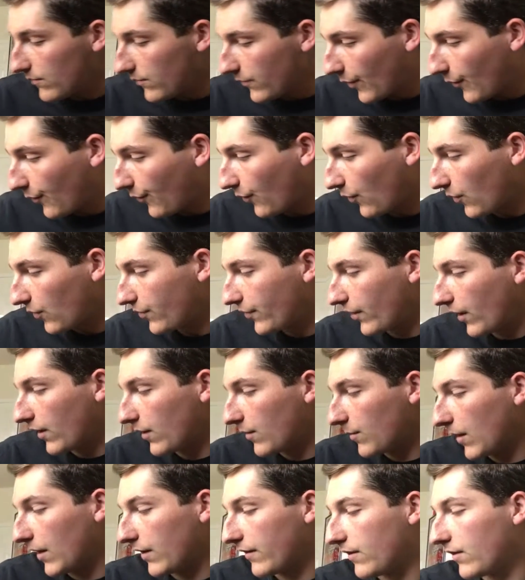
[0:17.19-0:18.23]
the first
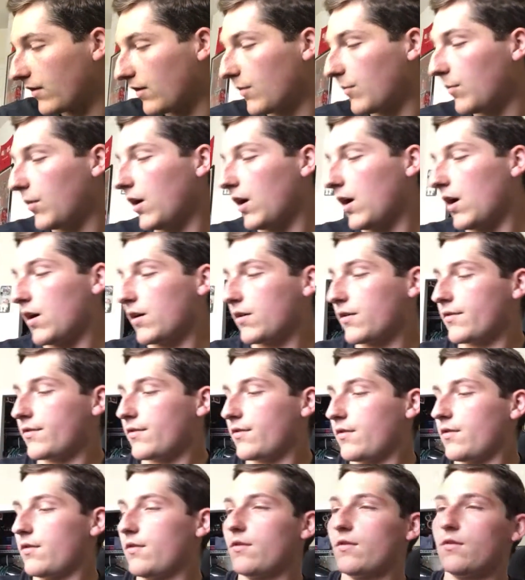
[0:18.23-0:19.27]
item I did unbox
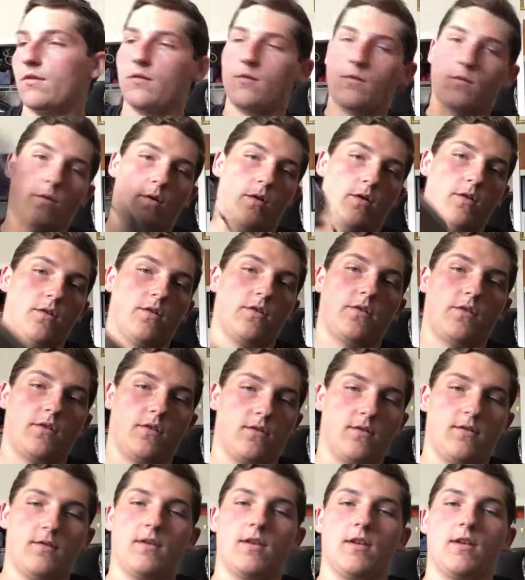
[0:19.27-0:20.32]
was
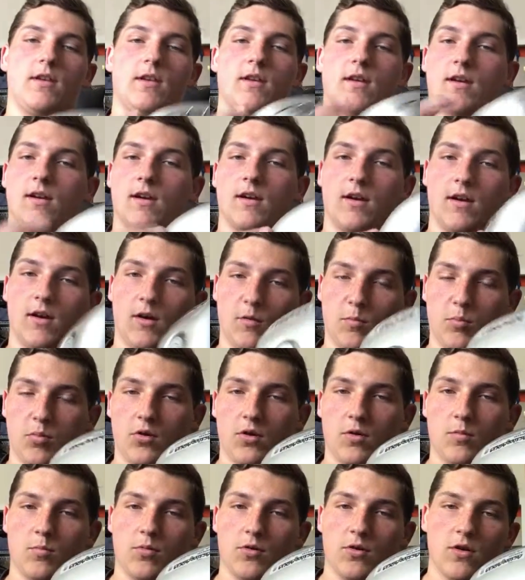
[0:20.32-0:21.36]
the air
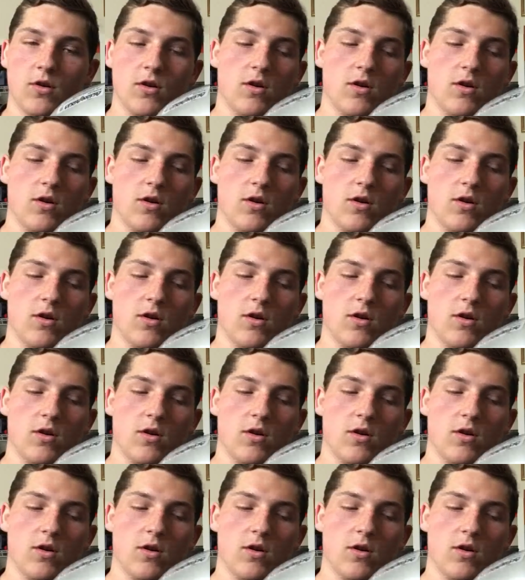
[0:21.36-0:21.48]
pump